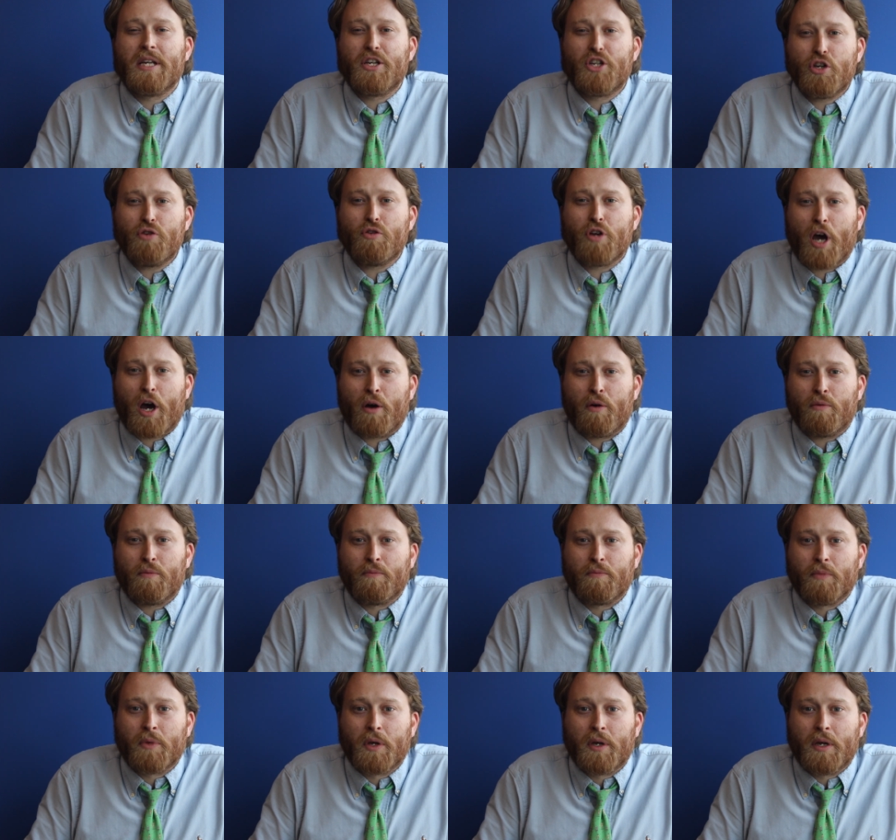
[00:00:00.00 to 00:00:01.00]
Did you know?
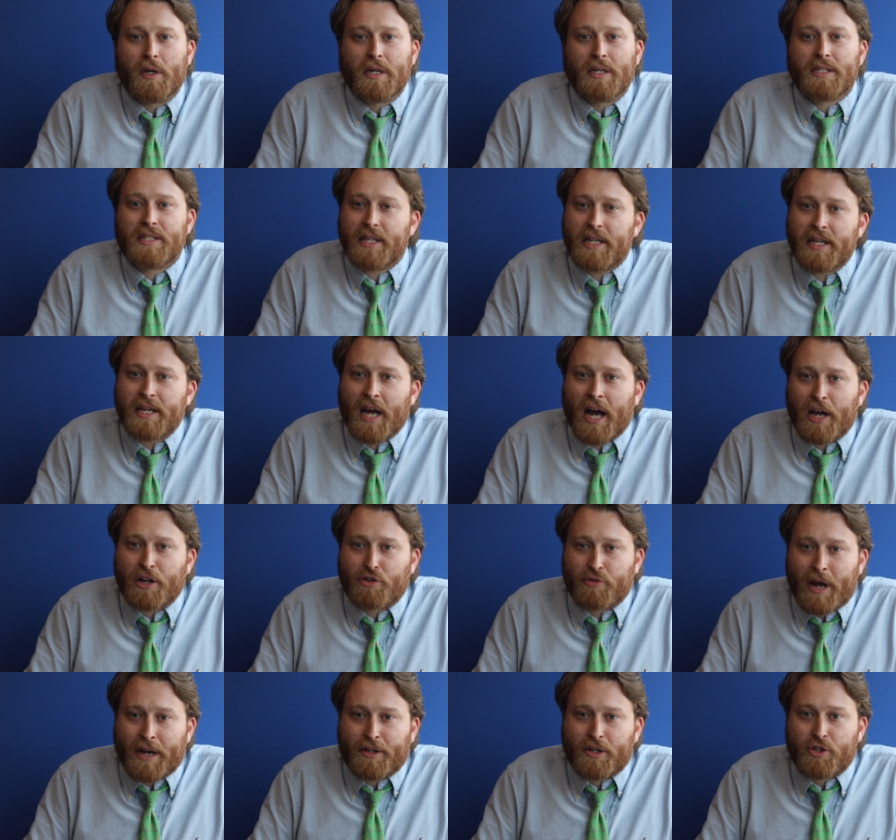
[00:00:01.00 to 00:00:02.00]
City
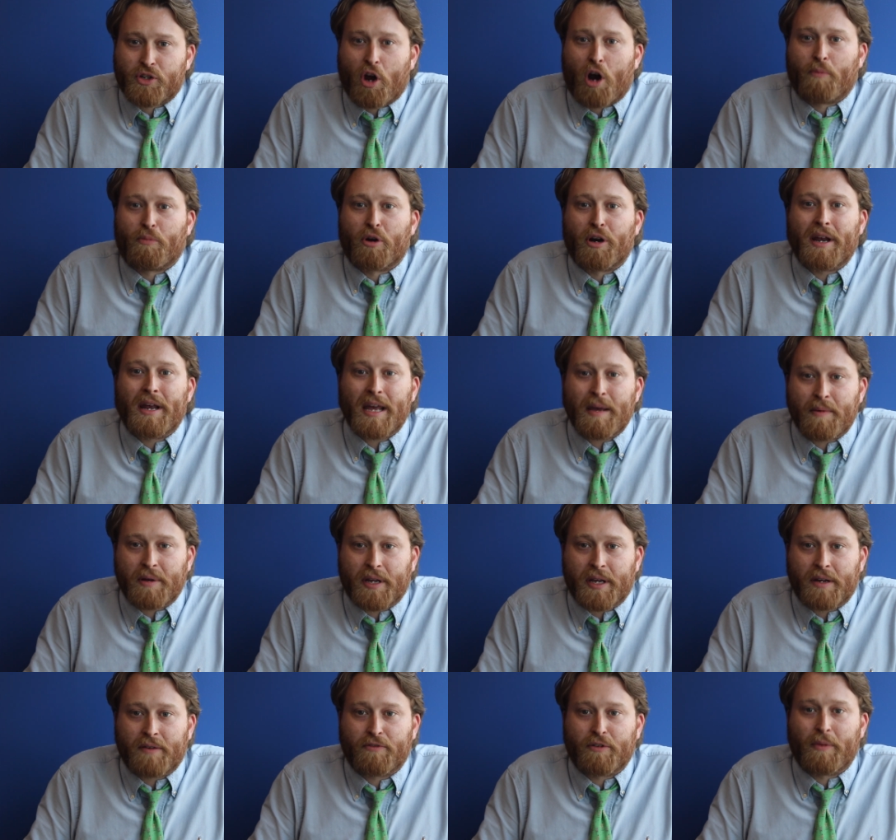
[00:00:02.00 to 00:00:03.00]
contractors are
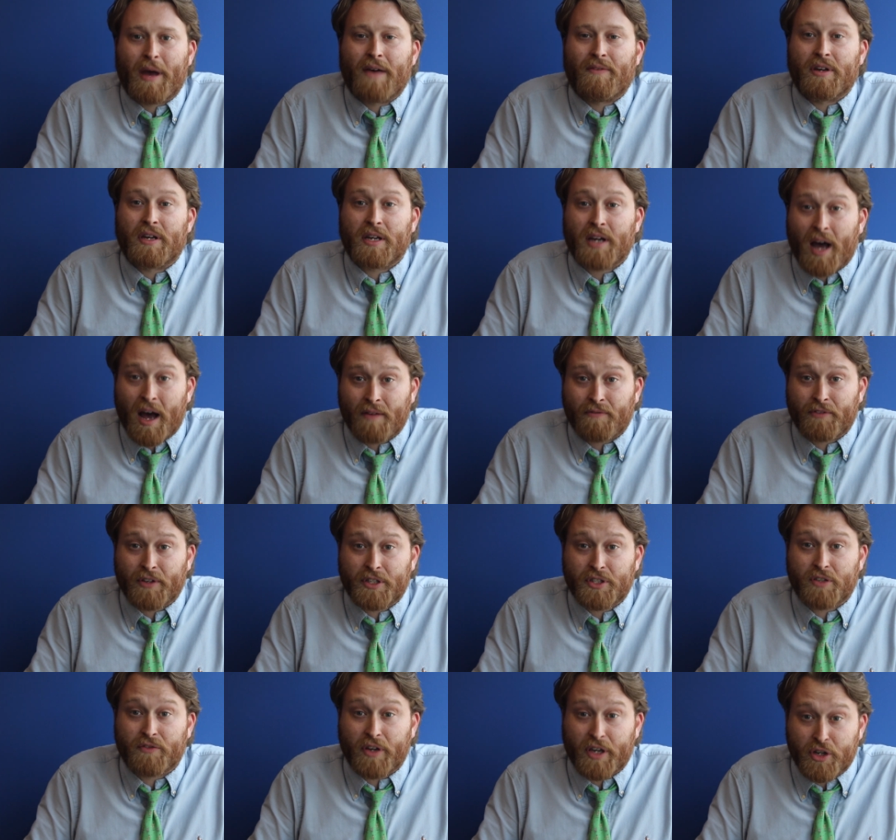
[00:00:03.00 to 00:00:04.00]
prohibited from having
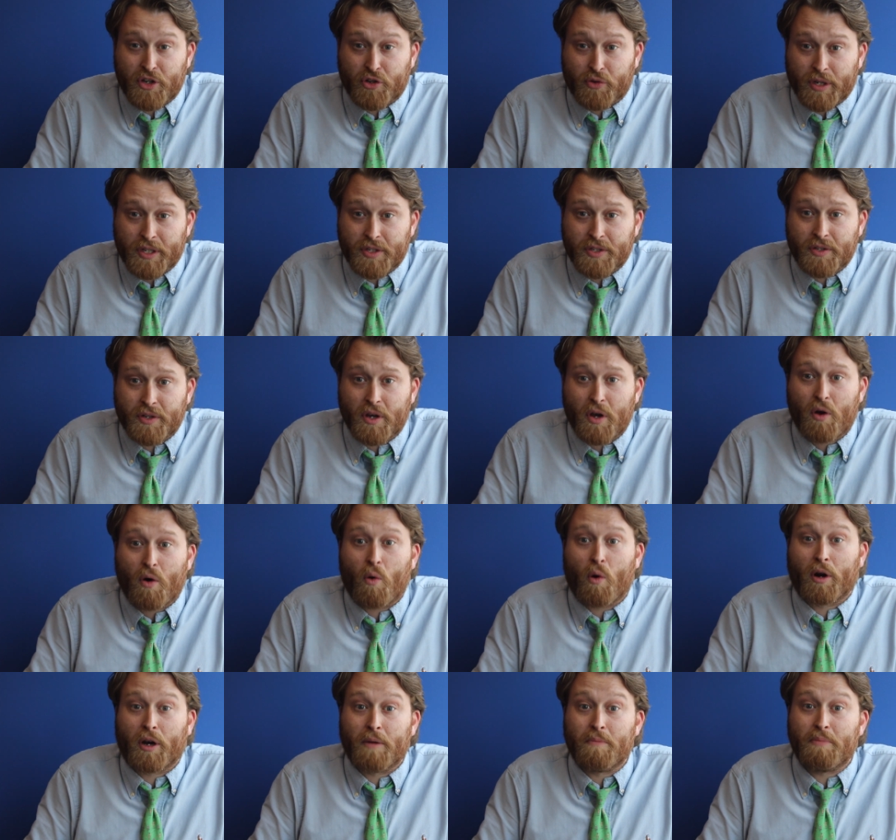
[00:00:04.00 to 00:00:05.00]
conflicts of interest
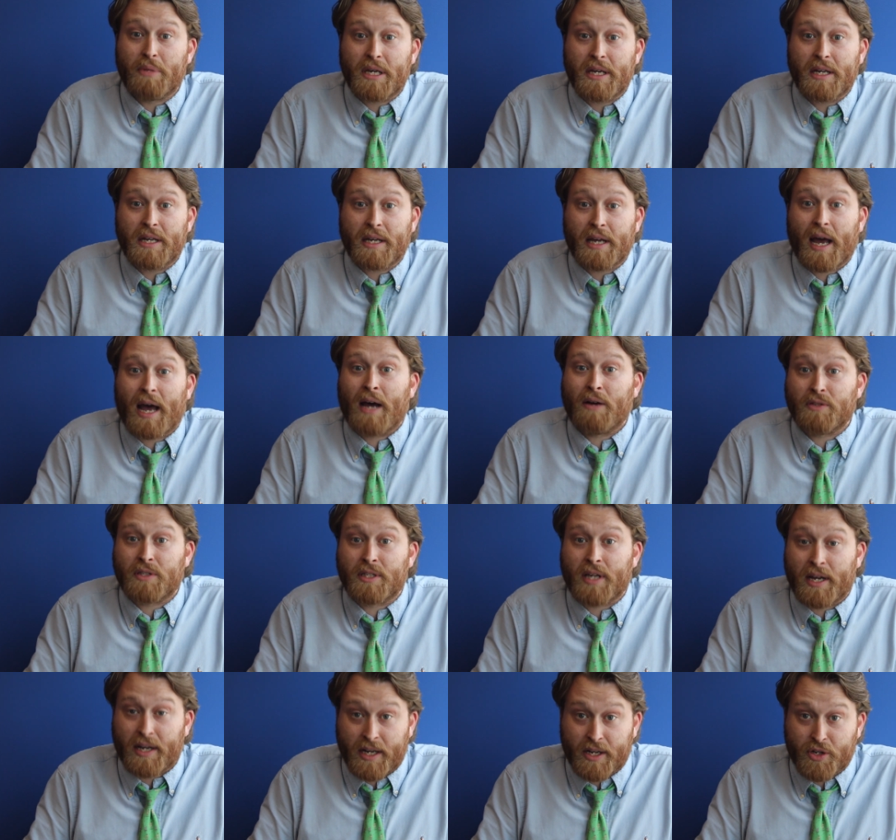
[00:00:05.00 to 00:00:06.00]
or competing
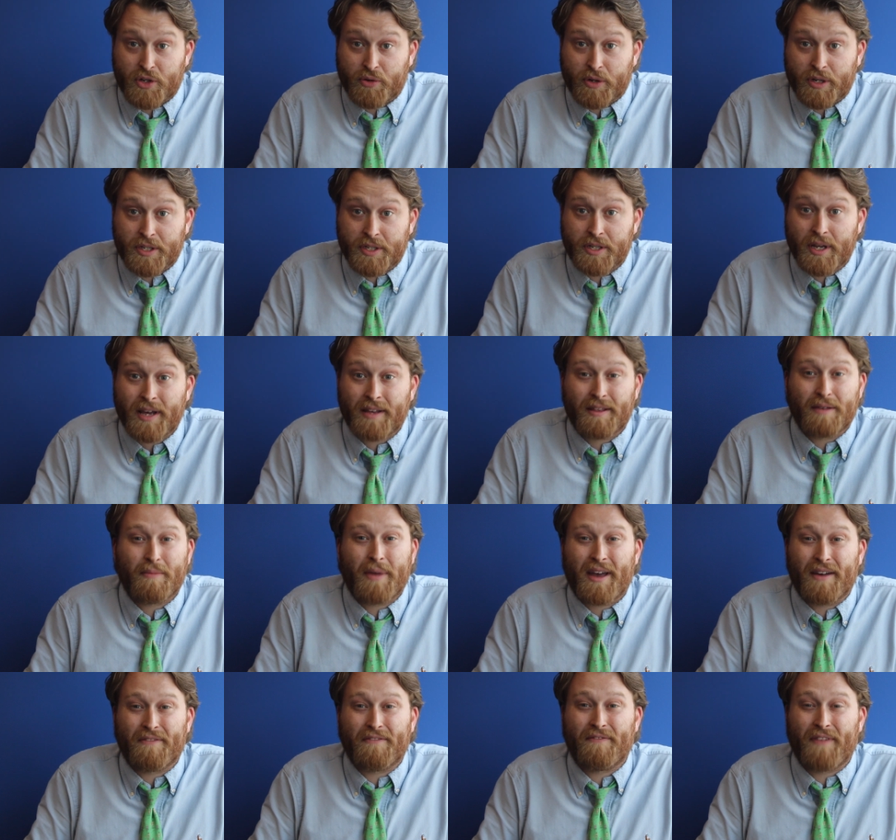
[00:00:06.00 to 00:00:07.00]
outside interests that
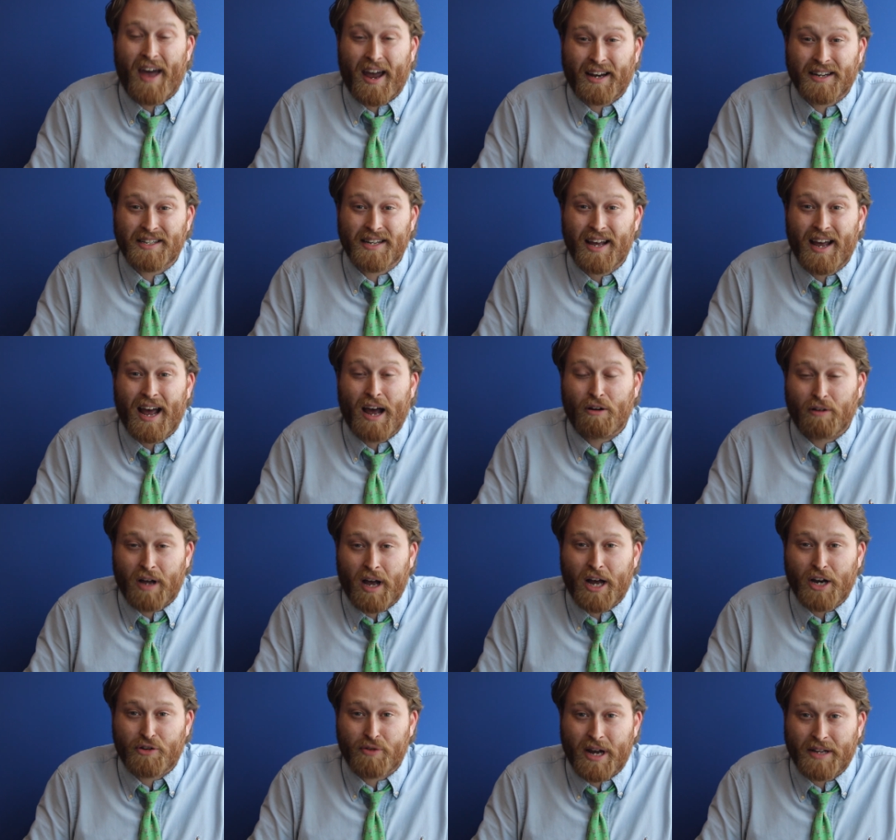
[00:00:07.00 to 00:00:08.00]
may affect how
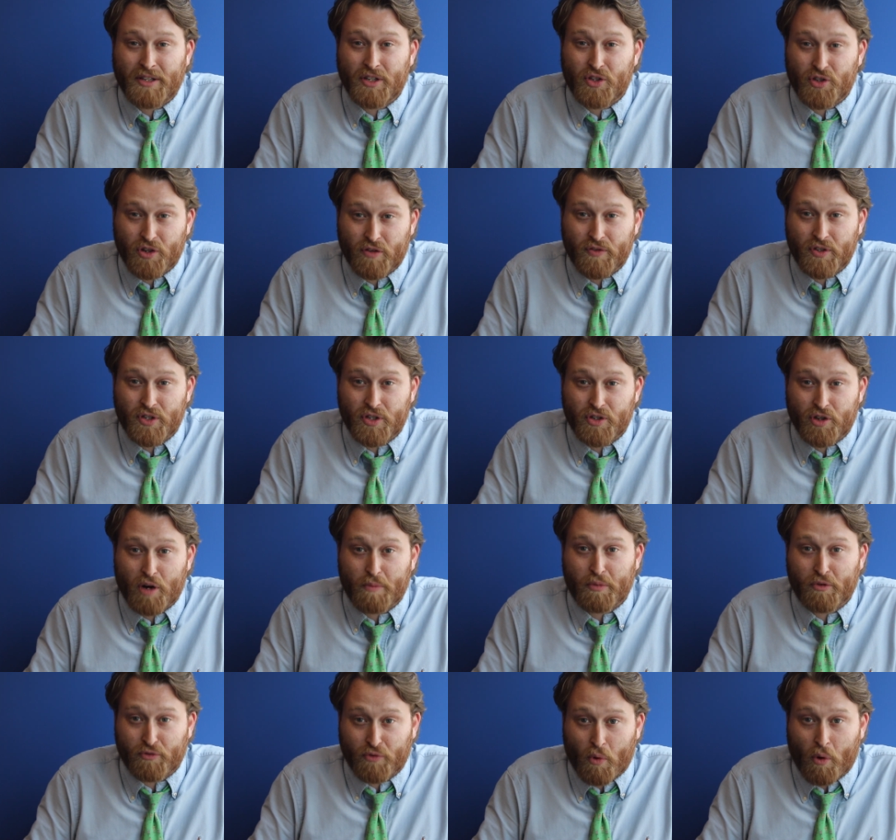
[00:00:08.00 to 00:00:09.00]
contracted services are
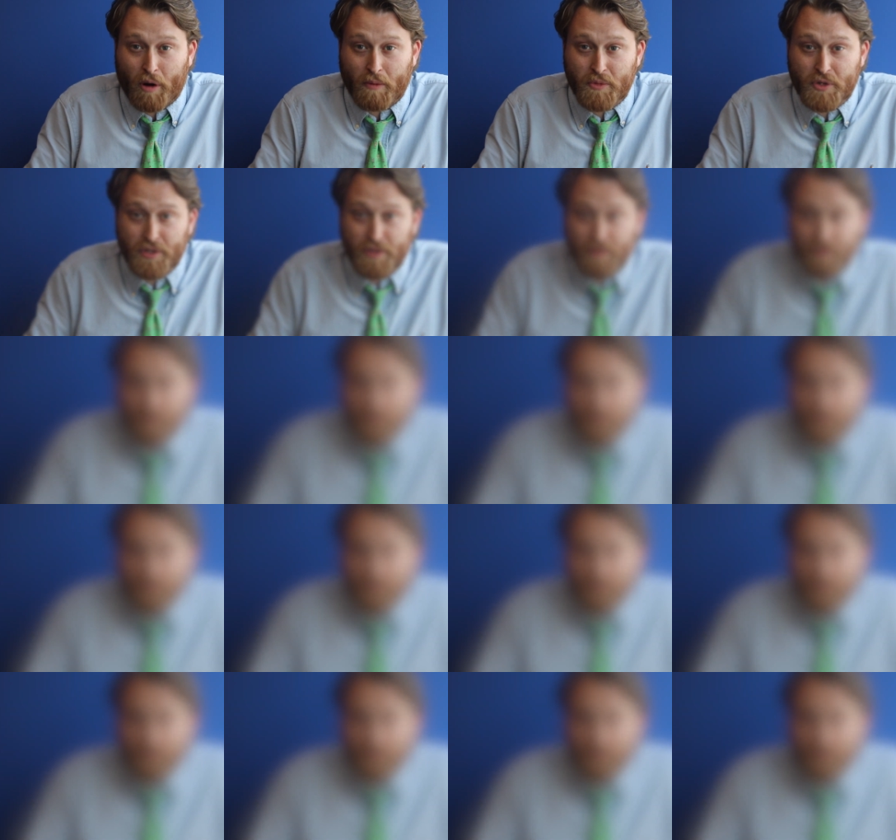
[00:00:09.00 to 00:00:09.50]
performed.